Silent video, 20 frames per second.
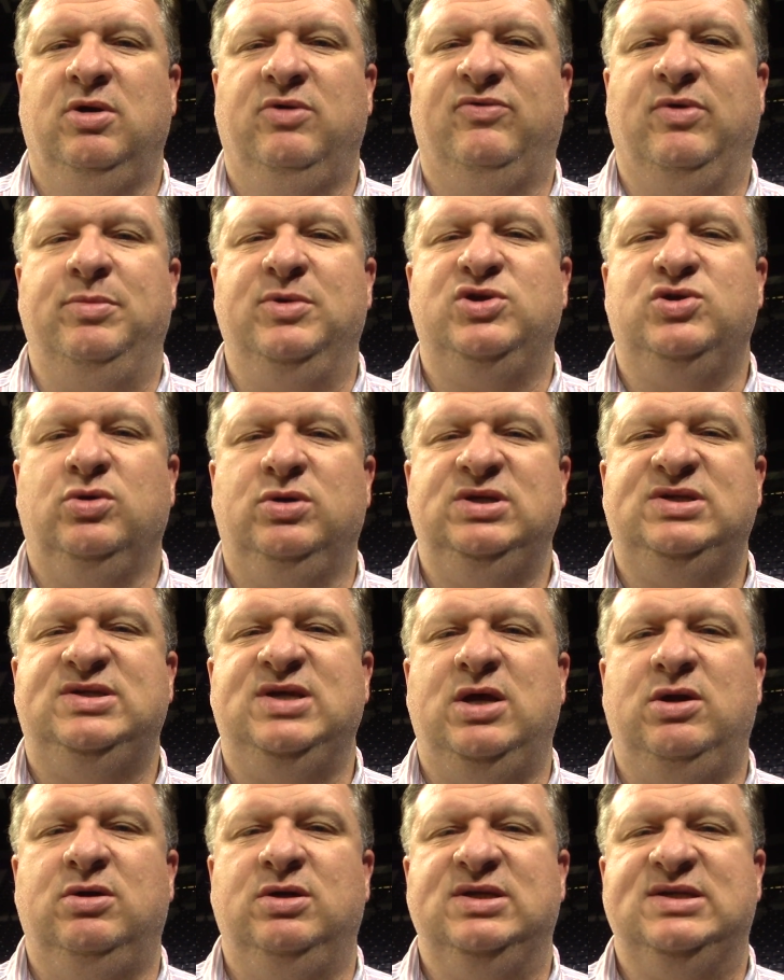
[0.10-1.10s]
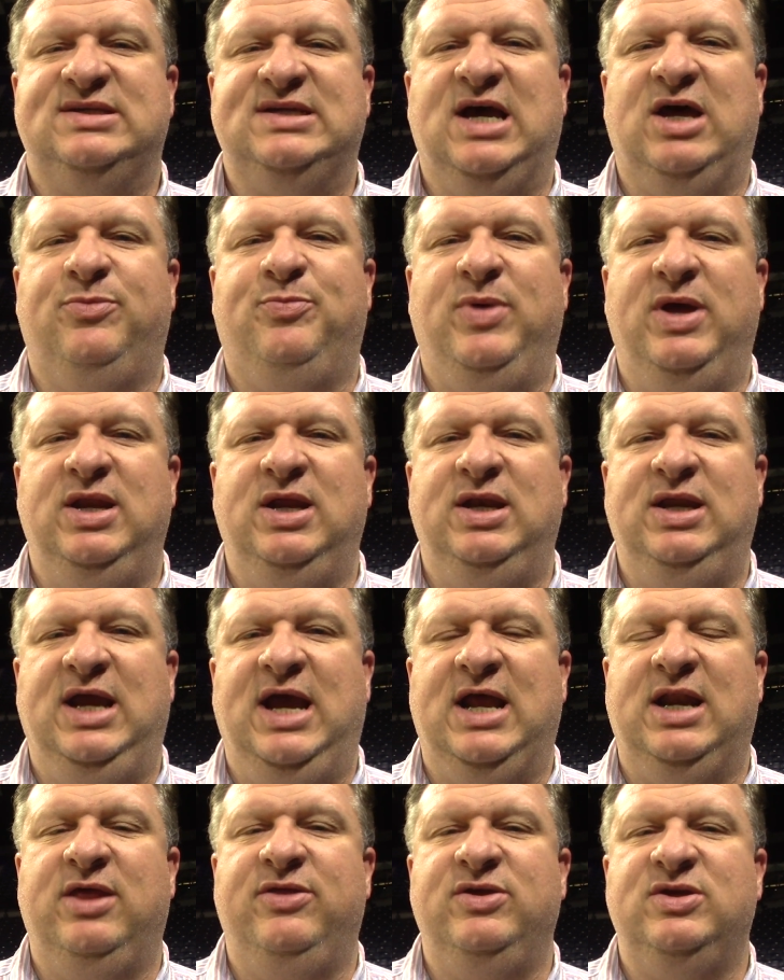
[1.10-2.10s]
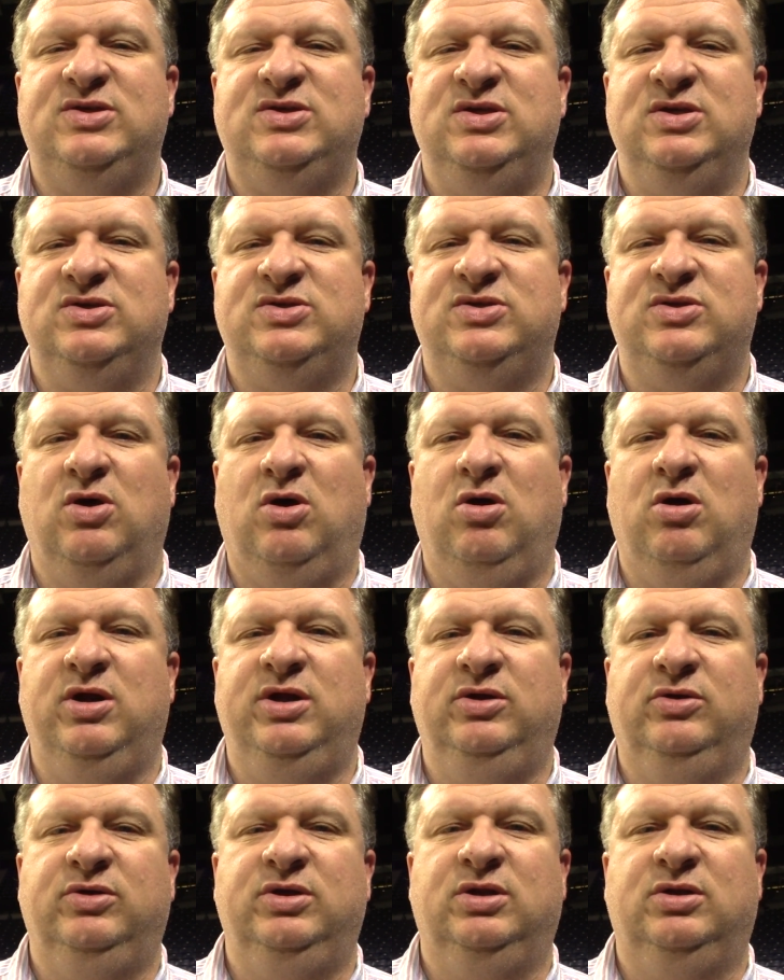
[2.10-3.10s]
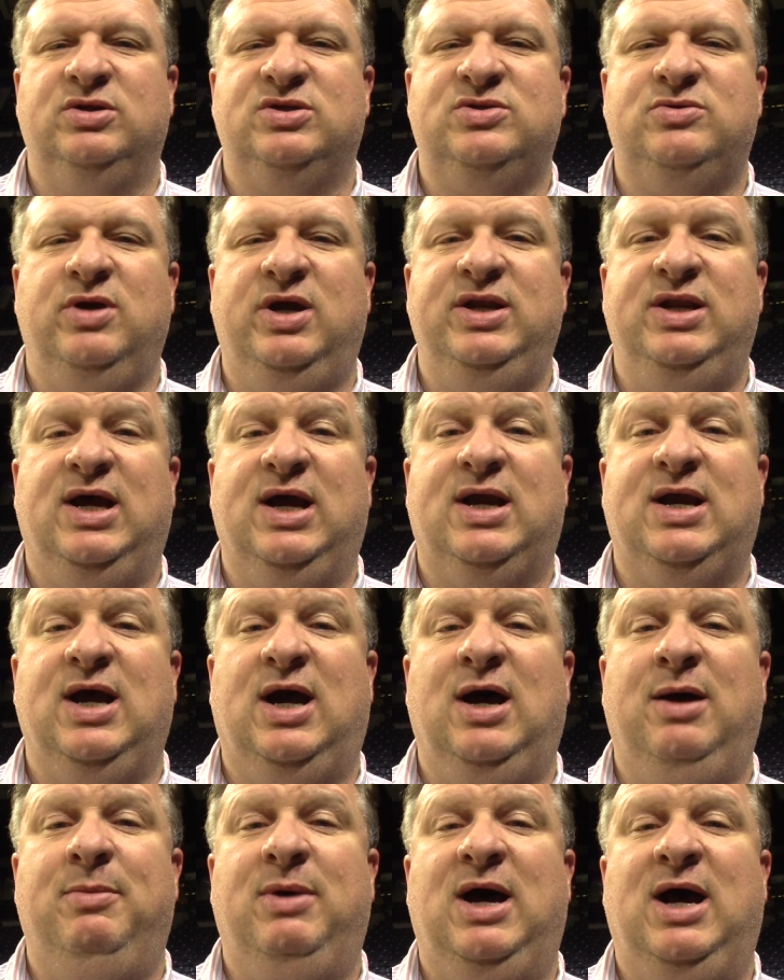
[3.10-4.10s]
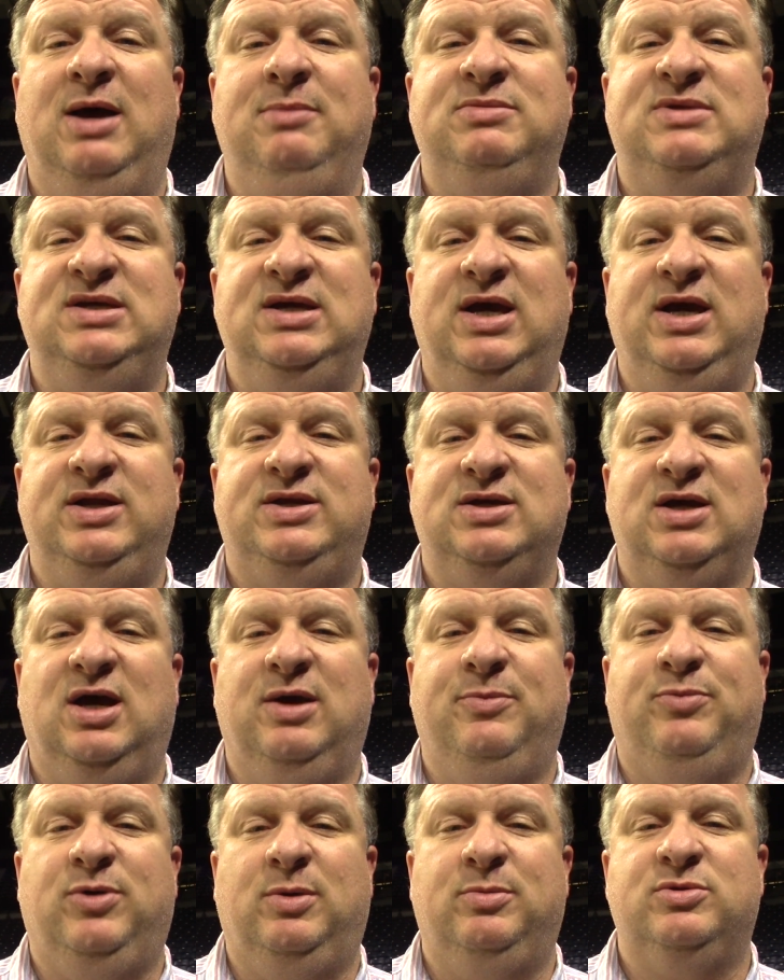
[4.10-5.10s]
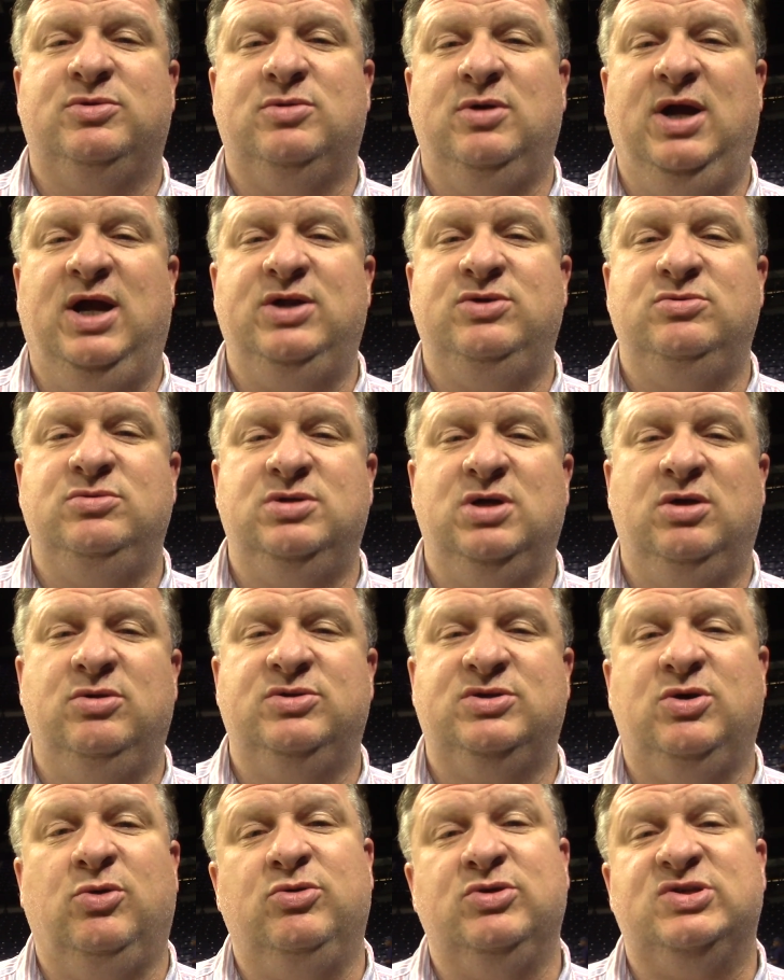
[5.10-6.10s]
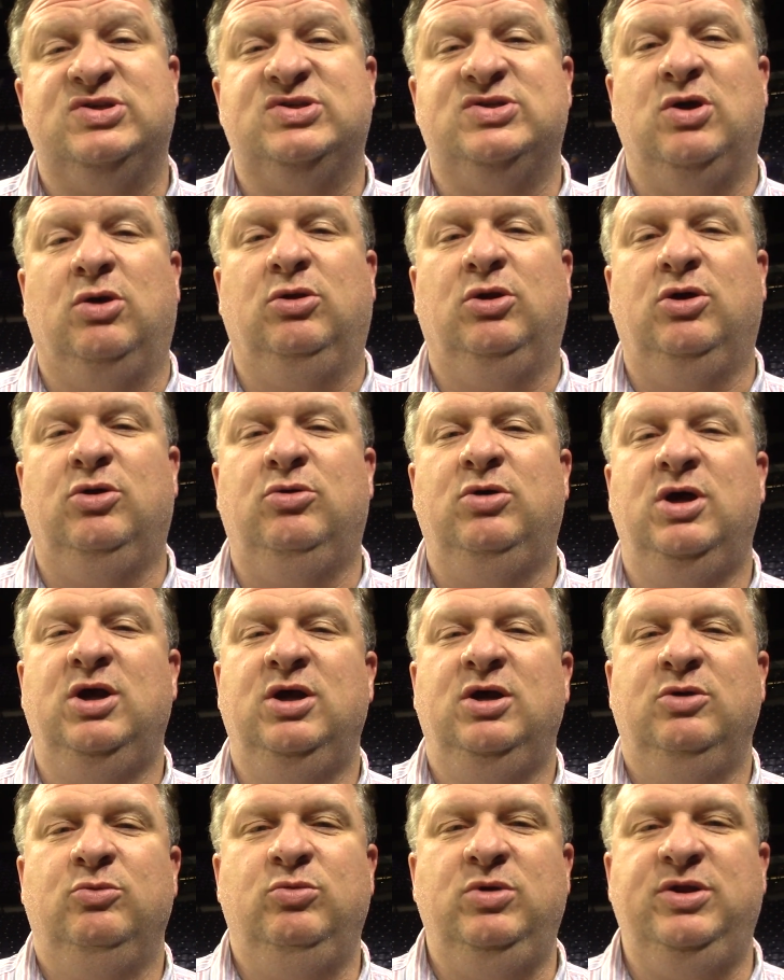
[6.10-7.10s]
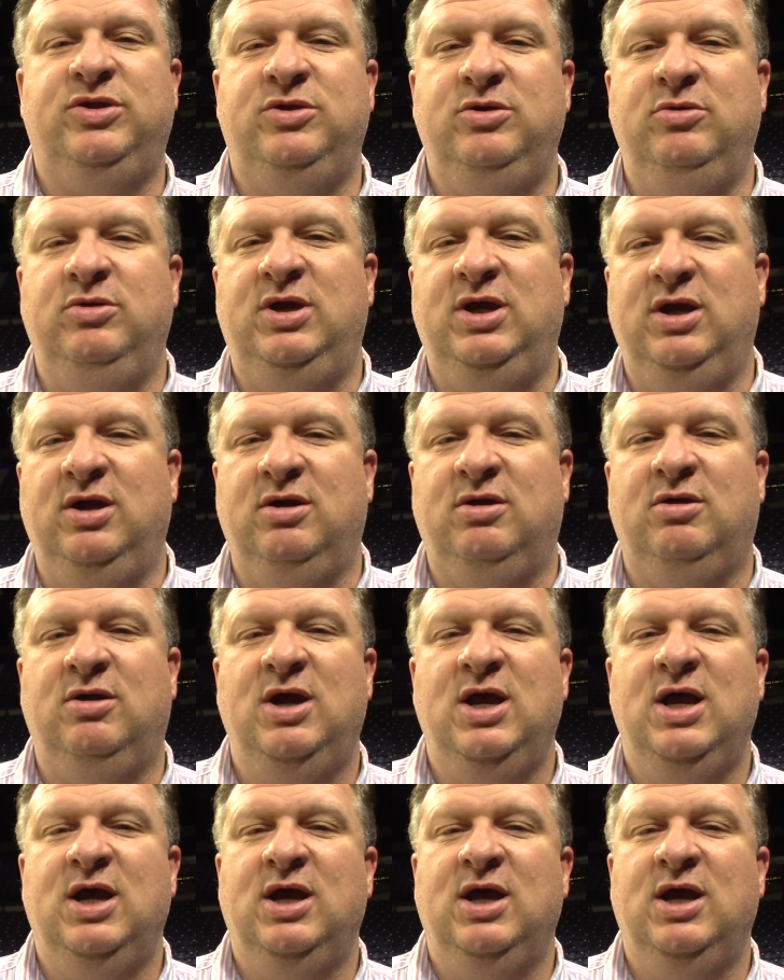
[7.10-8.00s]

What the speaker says: From the Joyce Center in South Bend, Indiana, this is TarHillIllustrated.com. I'm THI publisher Andrew Jones, going solo with you here.